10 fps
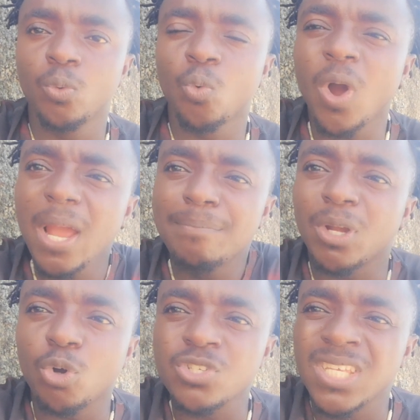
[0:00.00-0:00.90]
Why?
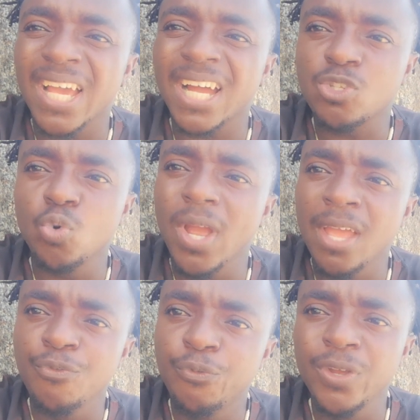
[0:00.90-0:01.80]
Because they are too
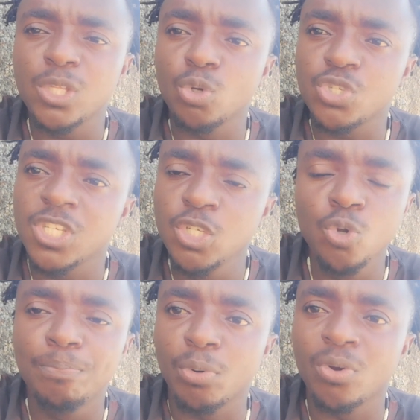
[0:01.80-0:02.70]
envy to see
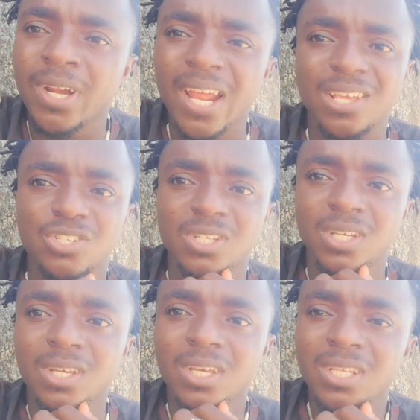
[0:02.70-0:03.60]
you progress.
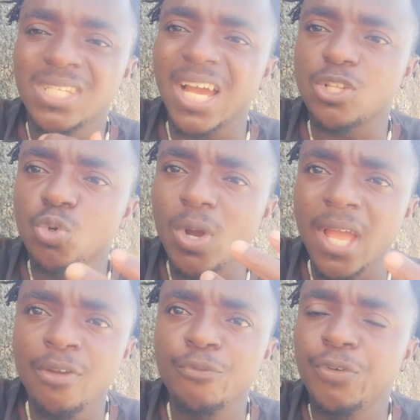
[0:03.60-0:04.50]
They are too
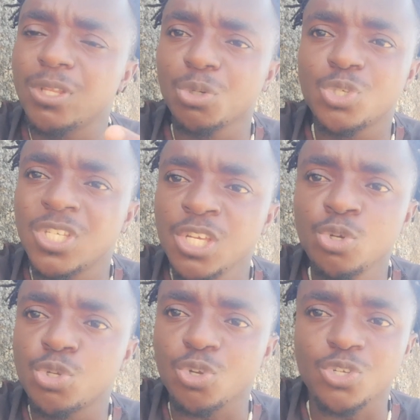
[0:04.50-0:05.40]
envy to see
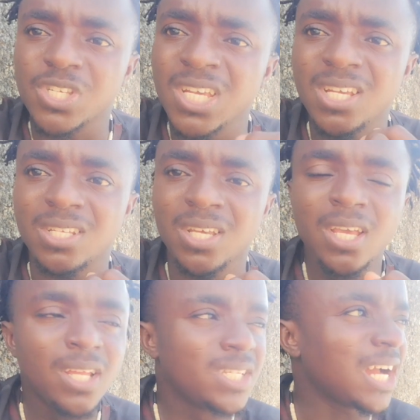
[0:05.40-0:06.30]
you succeed.
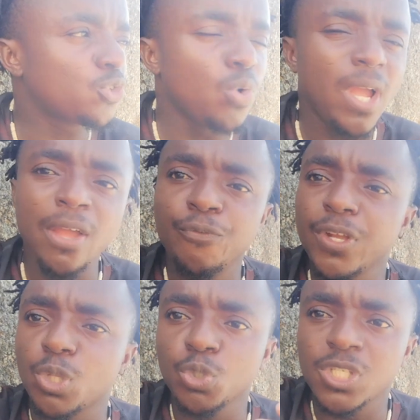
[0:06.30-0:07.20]
They are too
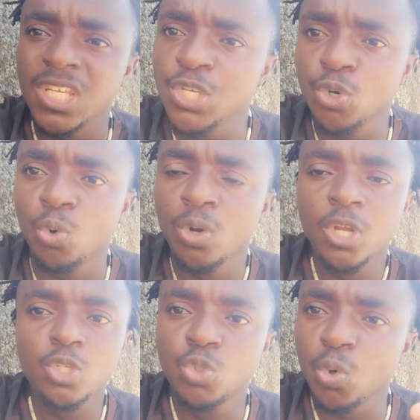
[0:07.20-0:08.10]
envy to see you
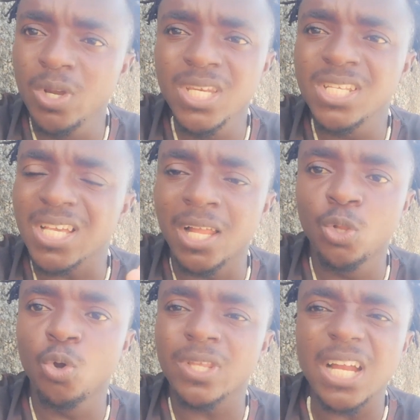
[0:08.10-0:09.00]
doing it
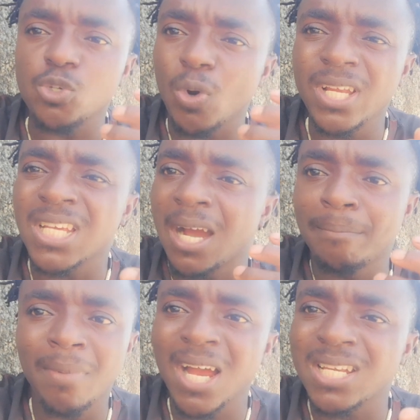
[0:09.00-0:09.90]
alone. That's why they are
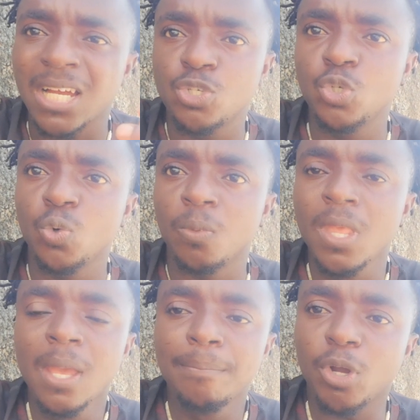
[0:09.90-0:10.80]
mad at you.
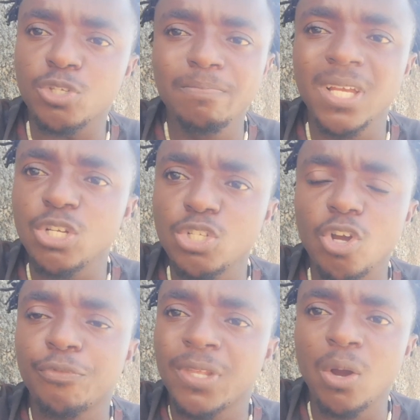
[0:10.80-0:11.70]
Because majority
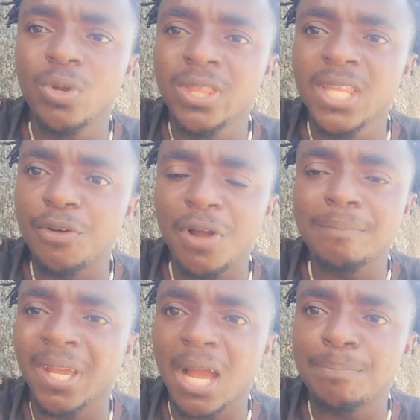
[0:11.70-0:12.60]
of them will never
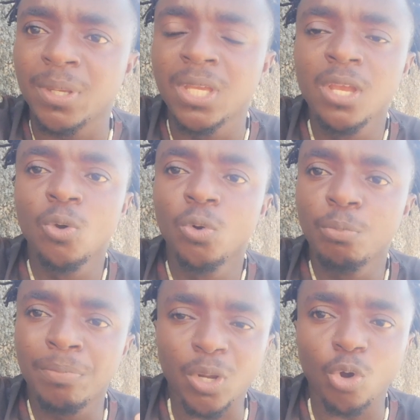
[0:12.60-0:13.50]
be happy
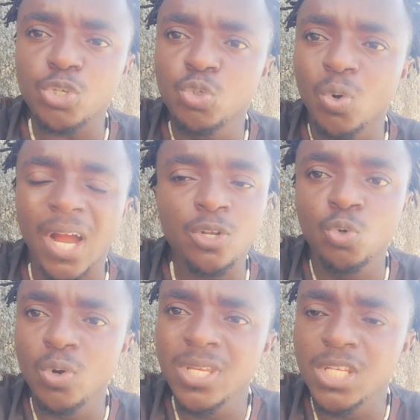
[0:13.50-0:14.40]
because you are
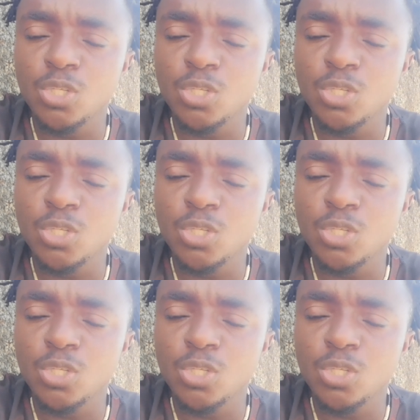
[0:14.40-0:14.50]
doing